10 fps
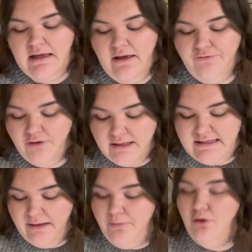for
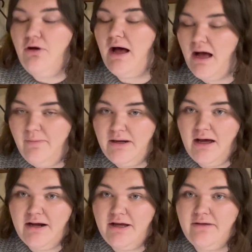example,
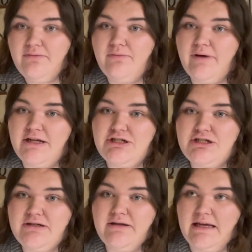habanada,
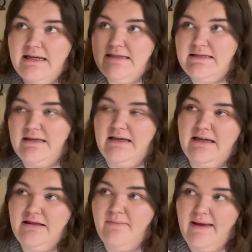which is
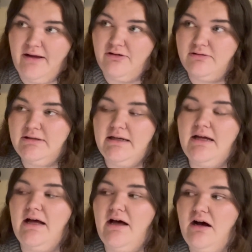in the mail,
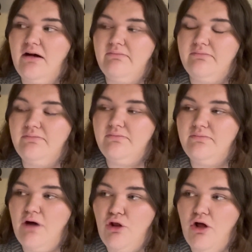
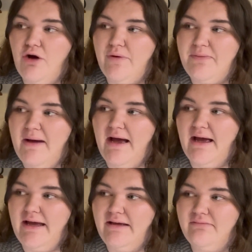along with
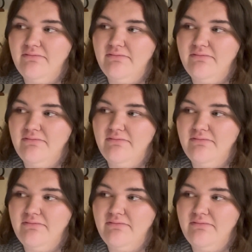my